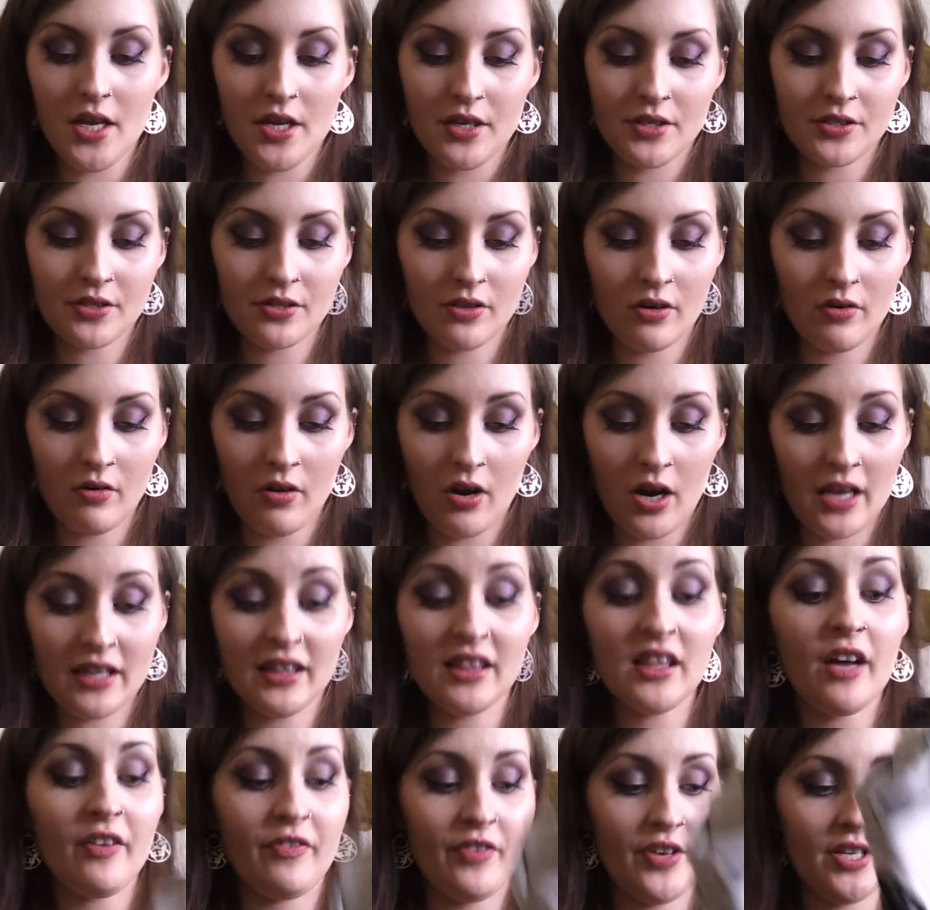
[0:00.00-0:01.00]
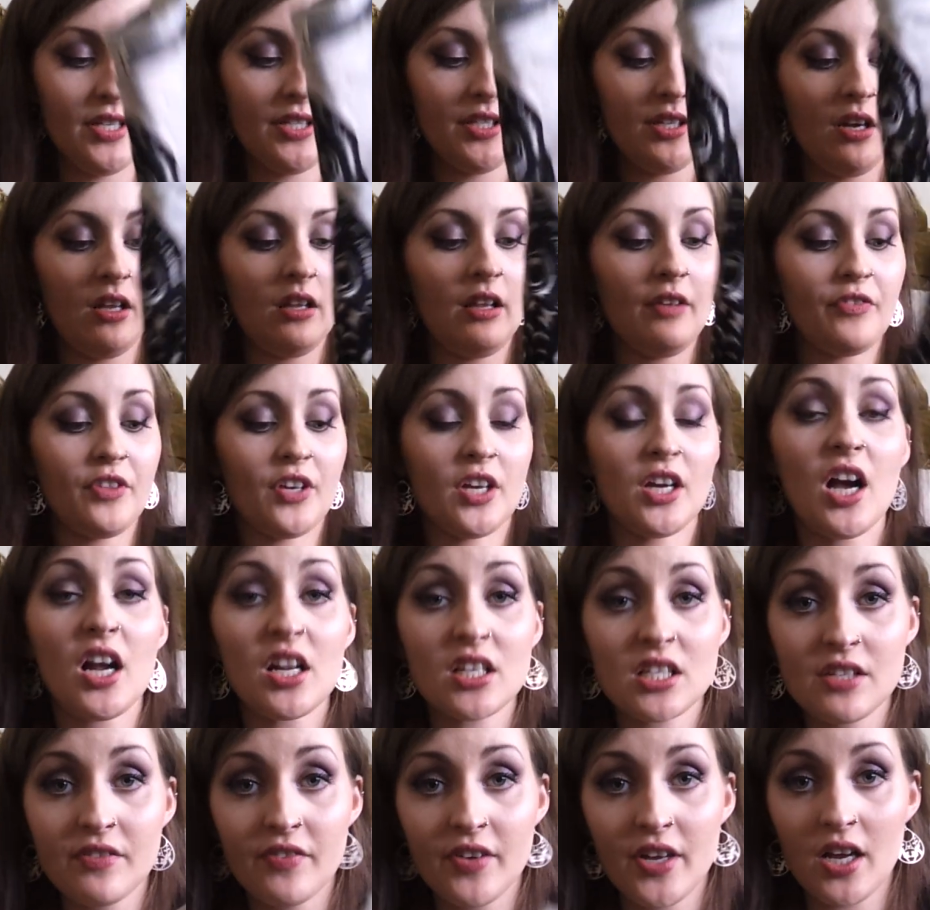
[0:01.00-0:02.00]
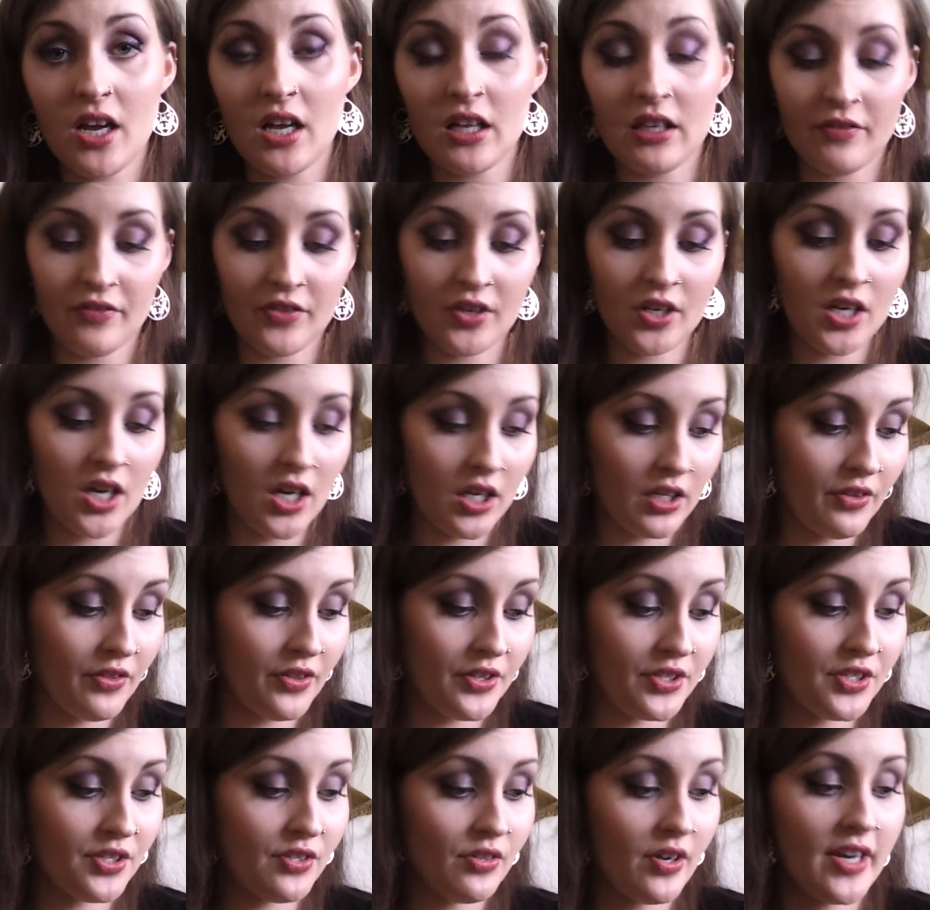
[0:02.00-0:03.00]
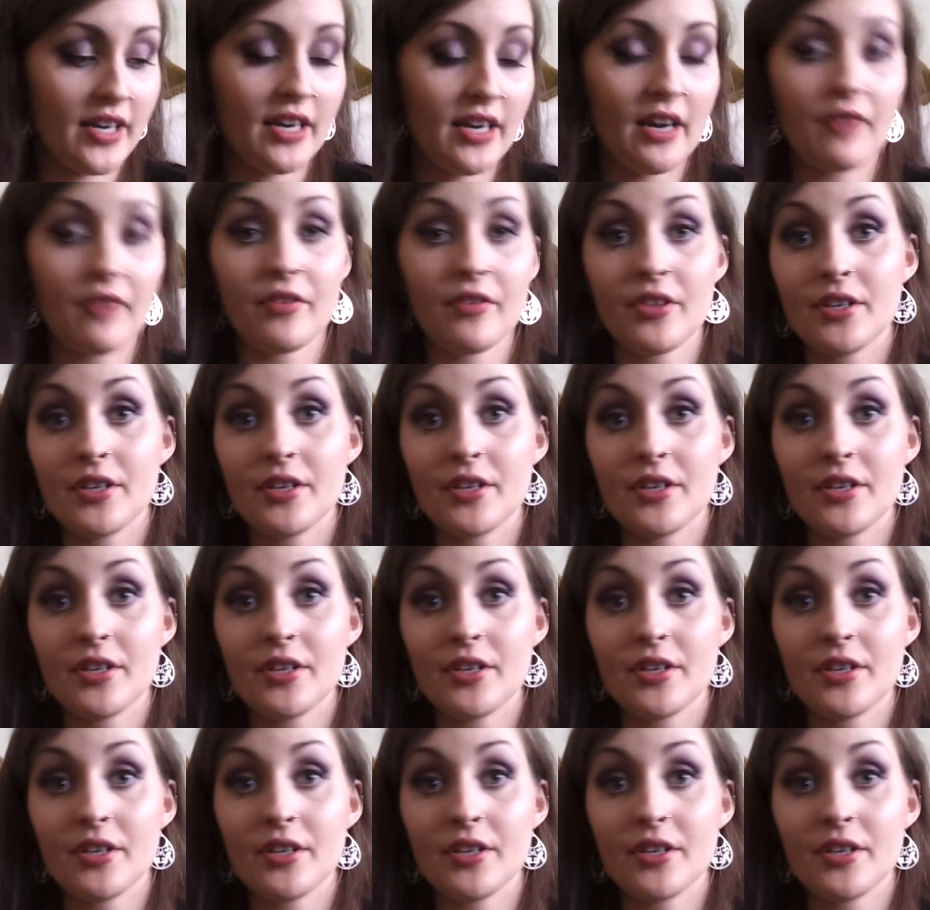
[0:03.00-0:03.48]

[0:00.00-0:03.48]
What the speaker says: So I love it. I love the cut of it. I love the colour, the design, everything.